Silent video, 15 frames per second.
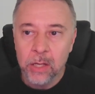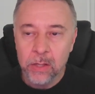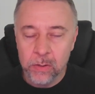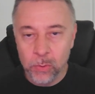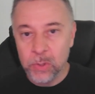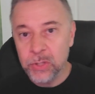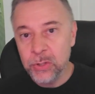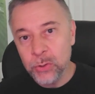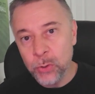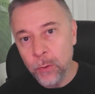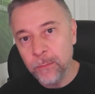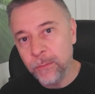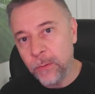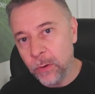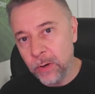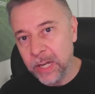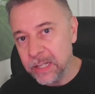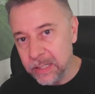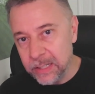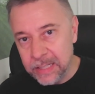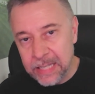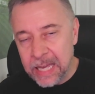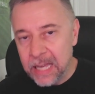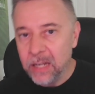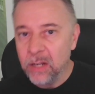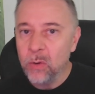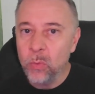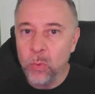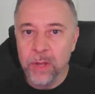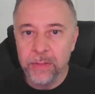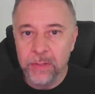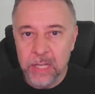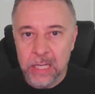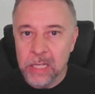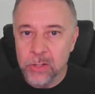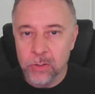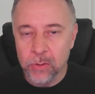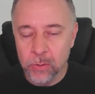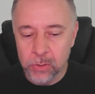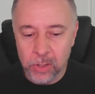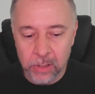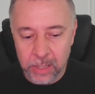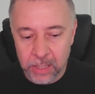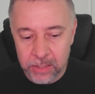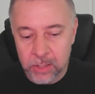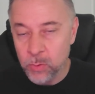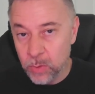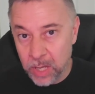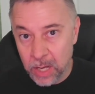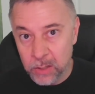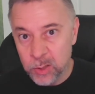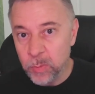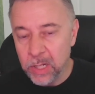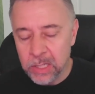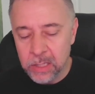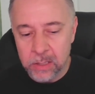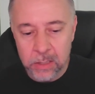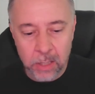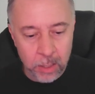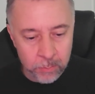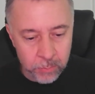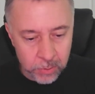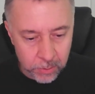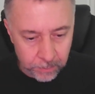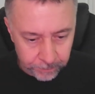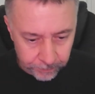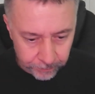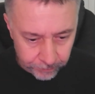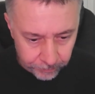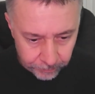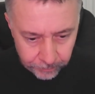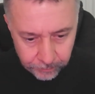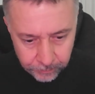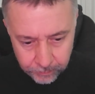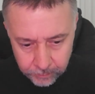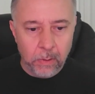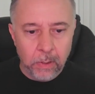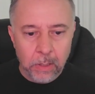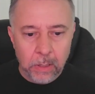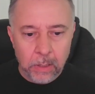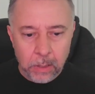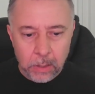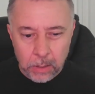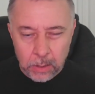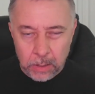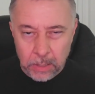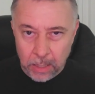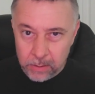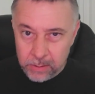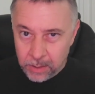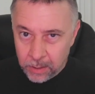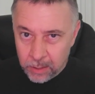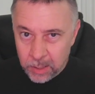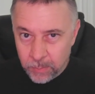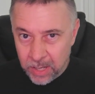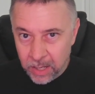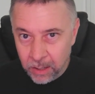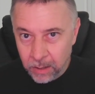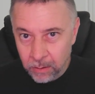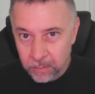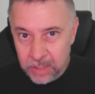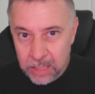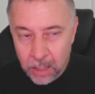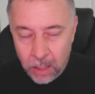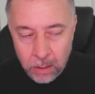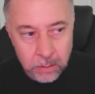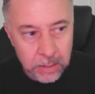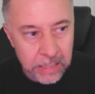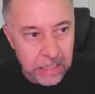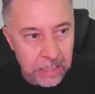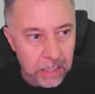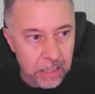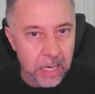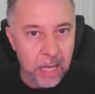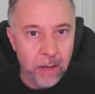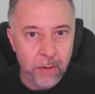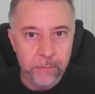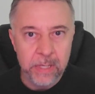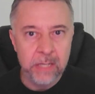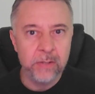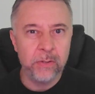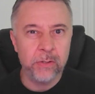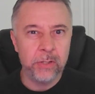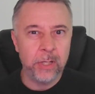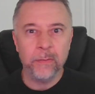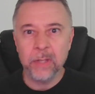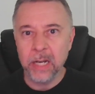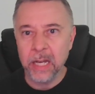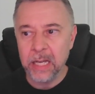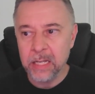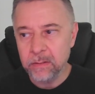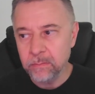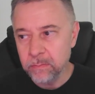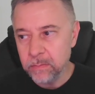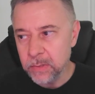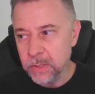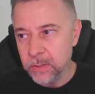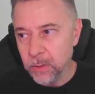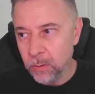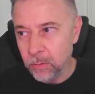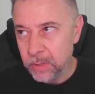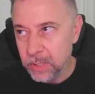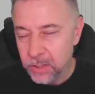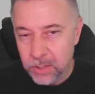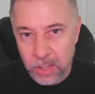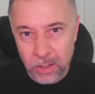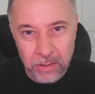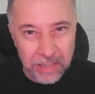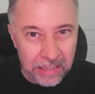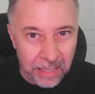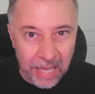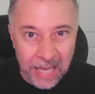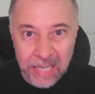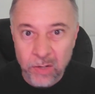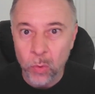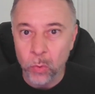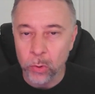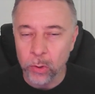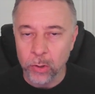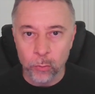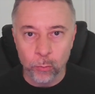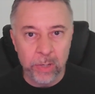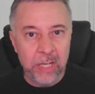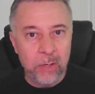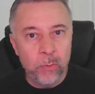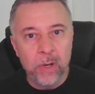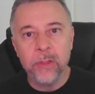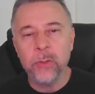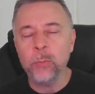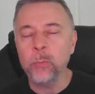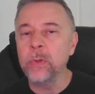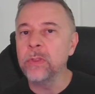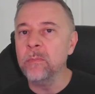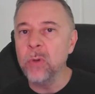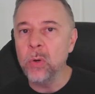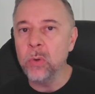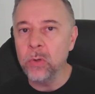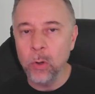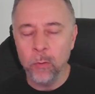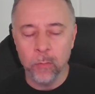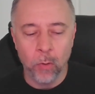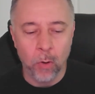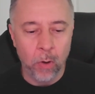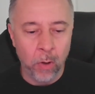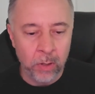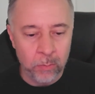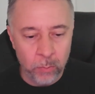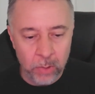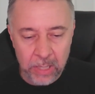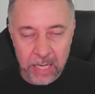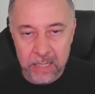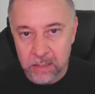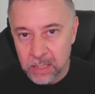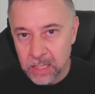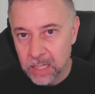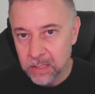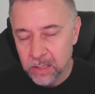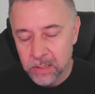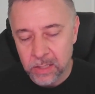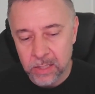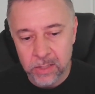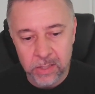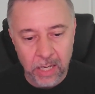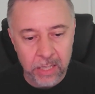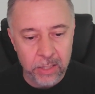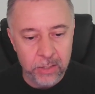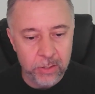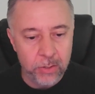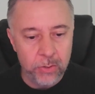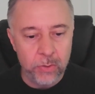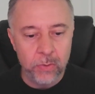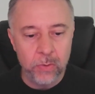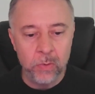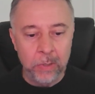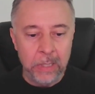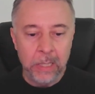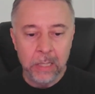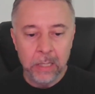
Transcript: there's only so far I could get with each of those collections without spending stubs. Now let's talk about the ugly. Now these are stuff that I don't necessarily like or agree with the mode overall and what SDS has decided to do.